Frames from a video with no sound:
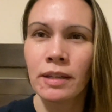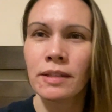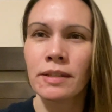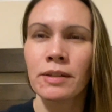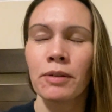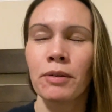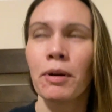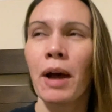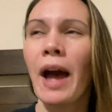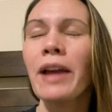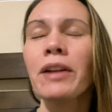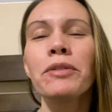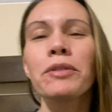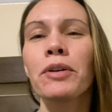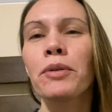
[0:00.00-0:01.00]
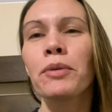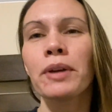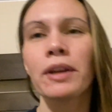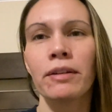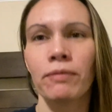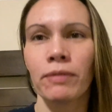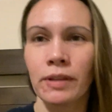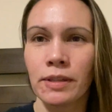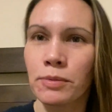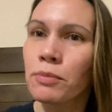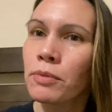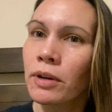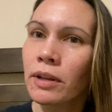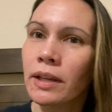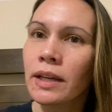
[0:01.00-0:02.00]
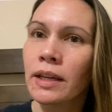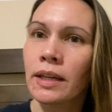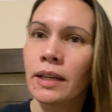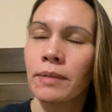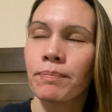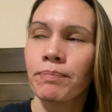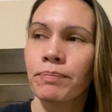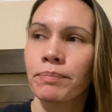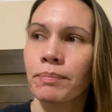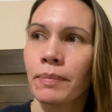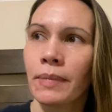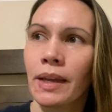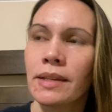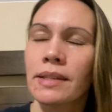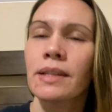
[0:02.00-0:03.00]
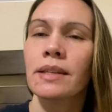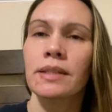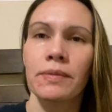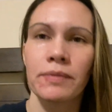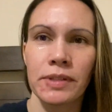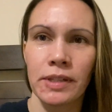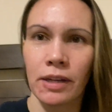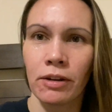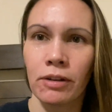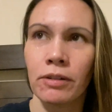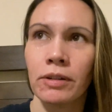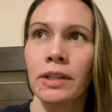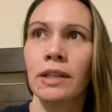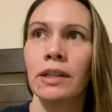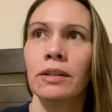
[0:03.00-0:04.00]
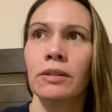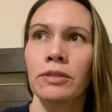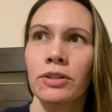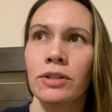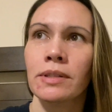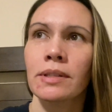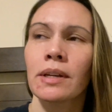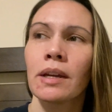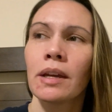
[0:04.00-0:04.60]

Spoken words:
So I don't know if it's really a sense of security or just,